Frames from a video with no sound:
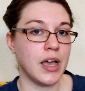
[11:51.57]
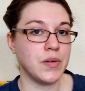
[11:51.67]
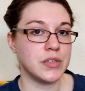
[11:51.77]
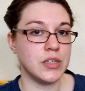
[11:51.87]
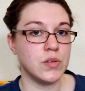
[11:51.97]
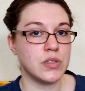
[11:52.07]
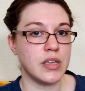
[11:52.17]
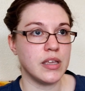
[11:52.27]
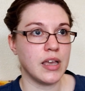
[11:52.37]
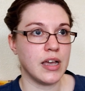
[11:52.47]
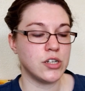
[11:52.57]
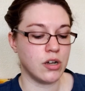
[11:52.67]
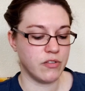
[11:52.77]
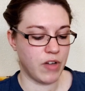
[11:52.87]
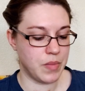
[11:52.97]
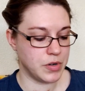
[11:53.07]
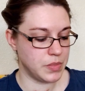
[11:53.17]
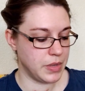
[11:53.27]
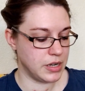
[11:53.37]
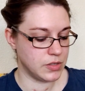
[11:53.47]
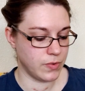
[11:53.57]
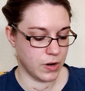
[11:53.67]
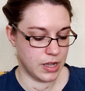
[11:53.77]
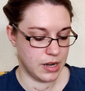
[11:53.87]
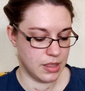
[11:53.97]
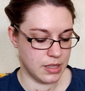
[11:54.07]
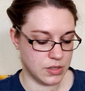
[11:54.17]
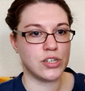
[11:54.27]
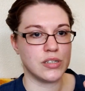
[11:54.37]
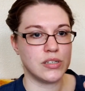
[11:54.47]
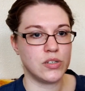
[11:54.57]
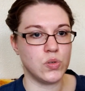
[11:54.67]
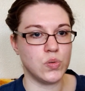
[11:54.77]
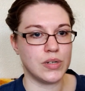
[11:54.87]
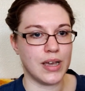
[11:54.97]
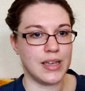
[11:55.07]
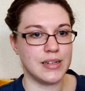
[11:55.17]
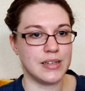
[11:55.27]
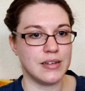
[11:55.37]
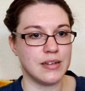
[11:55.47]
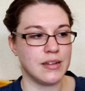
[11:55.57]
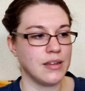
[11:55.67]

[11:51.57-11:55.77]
I was using Hedgehog Fibers minis for it. It's just too tight.